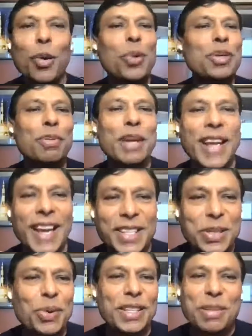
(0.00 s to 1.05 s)
who is next
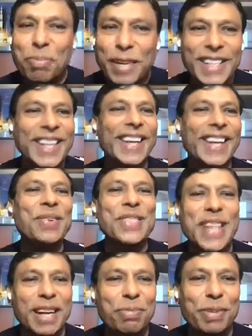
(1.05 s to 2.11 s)
to us breathing and who
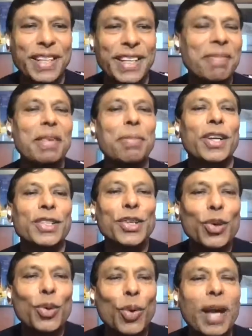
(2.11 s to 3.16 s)
is not breathing. Because you
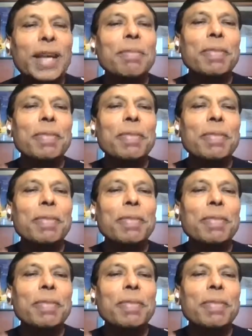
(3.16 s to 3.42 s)
know why?